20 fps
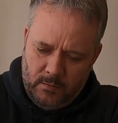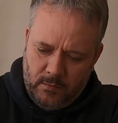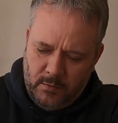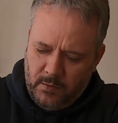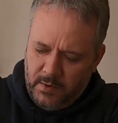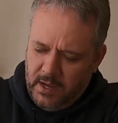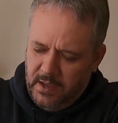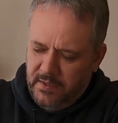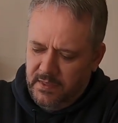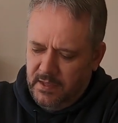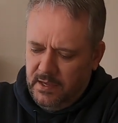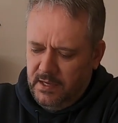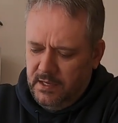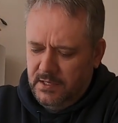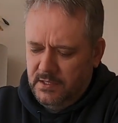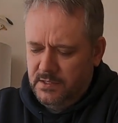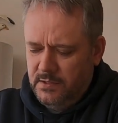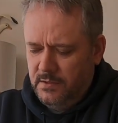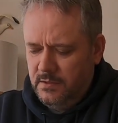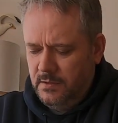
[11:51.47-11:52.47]
we'll get
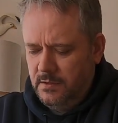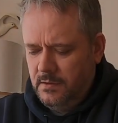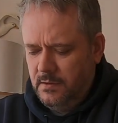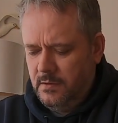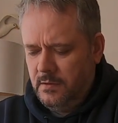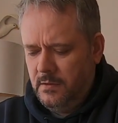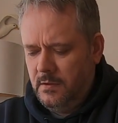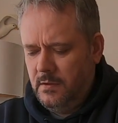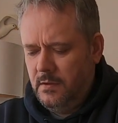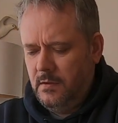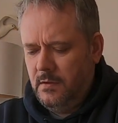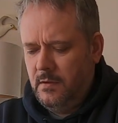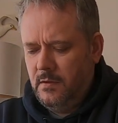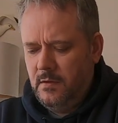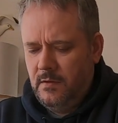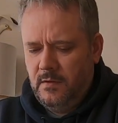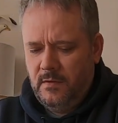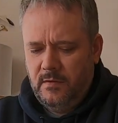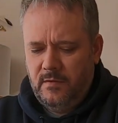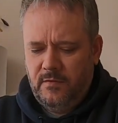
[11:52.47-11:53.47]
these
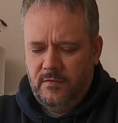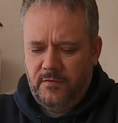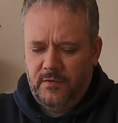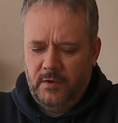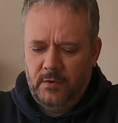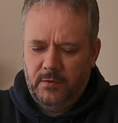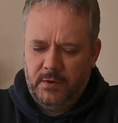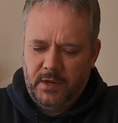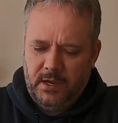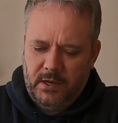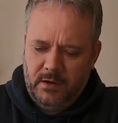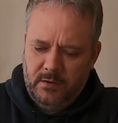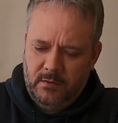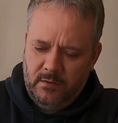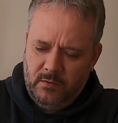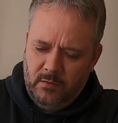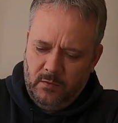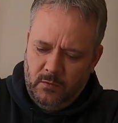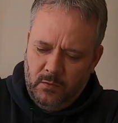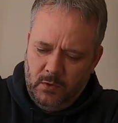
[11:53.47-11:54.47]
filled in,
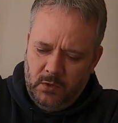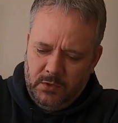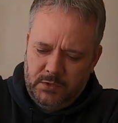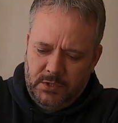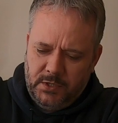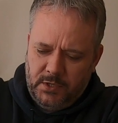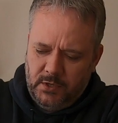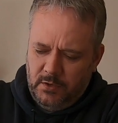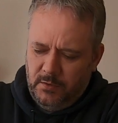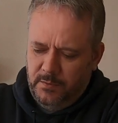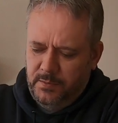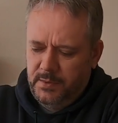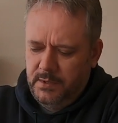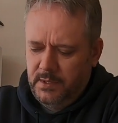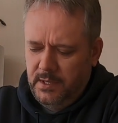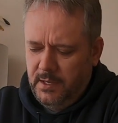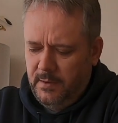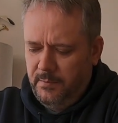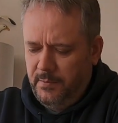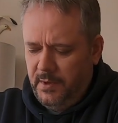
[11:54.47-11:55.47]
watered up
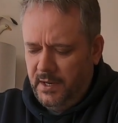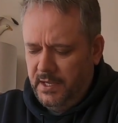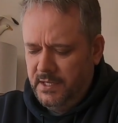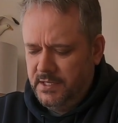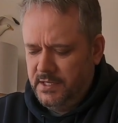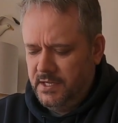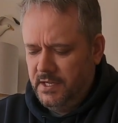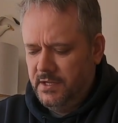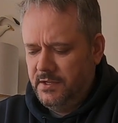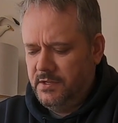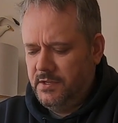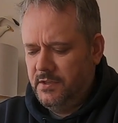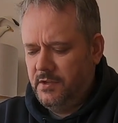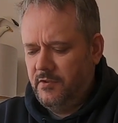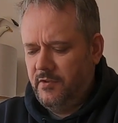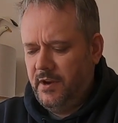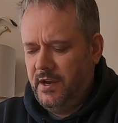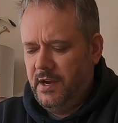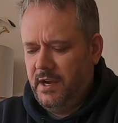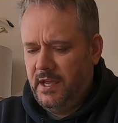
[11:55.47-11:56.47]
and placed into the
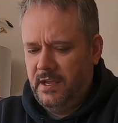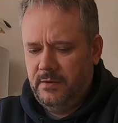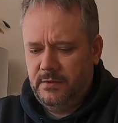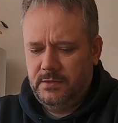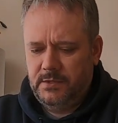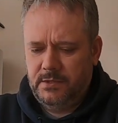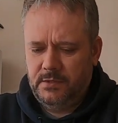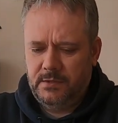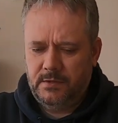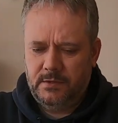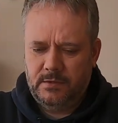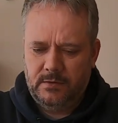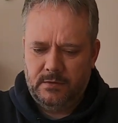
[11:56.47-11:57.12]
greenhouse.